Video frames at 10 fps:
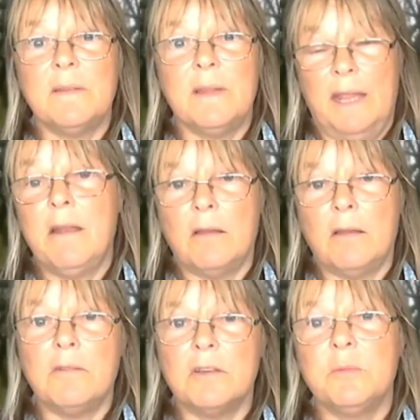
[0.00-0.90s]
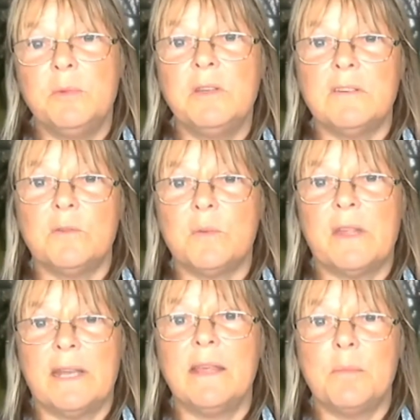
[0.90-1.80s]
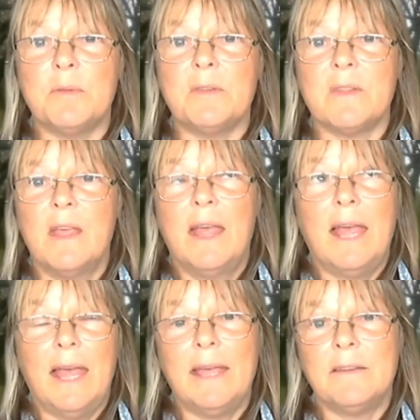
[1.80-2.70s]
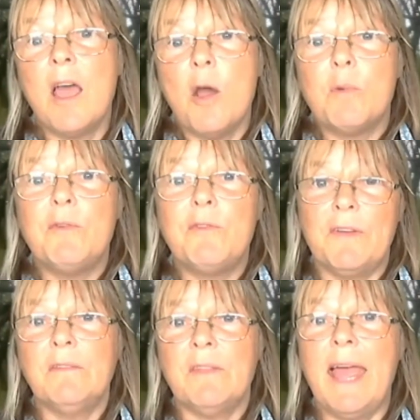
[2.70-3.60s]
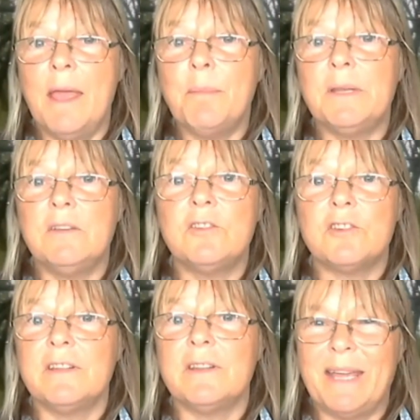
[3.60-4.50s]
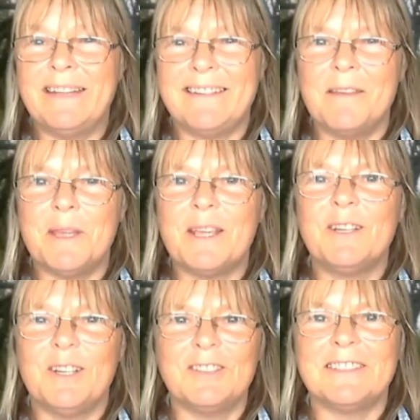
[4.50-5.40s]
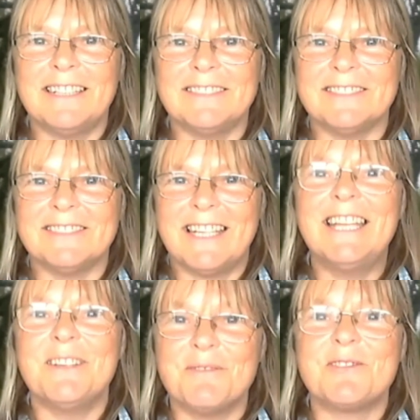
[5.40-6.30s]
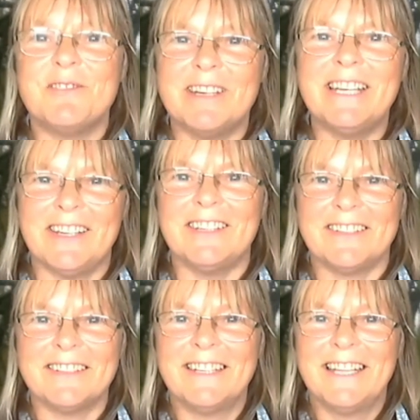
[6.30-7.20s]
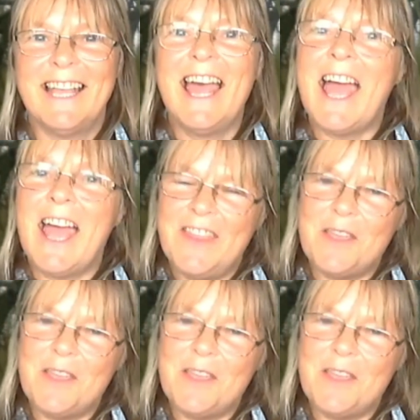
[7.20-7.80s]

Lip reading: in our local communities, with our neighbours. And we found that happening during the pandemic and lockdowns, and it was really good. And then